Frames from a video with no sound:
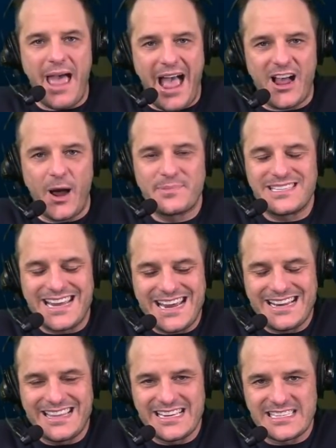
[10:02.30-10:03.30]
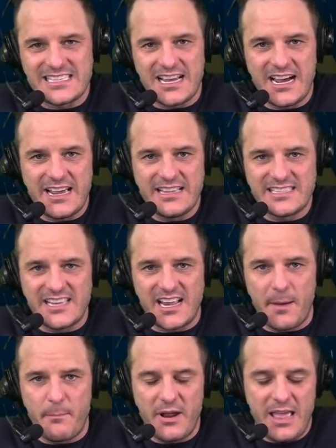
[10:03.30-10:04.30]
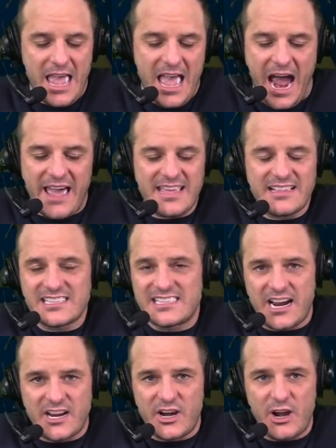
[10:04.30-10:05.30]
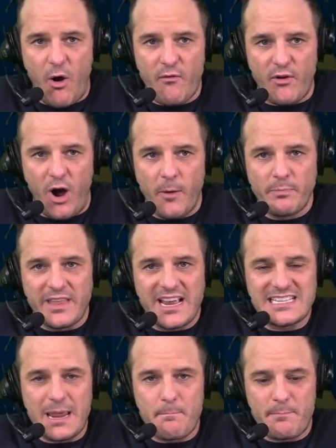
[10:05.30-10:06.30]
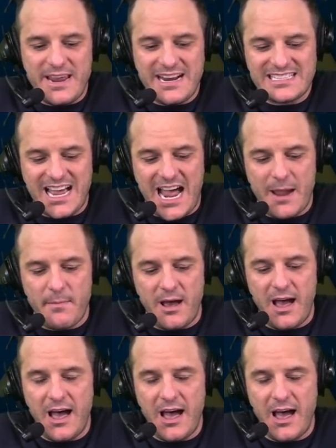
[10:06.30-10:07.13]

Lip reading: backups in this setup. But I think the secondary overall is a big time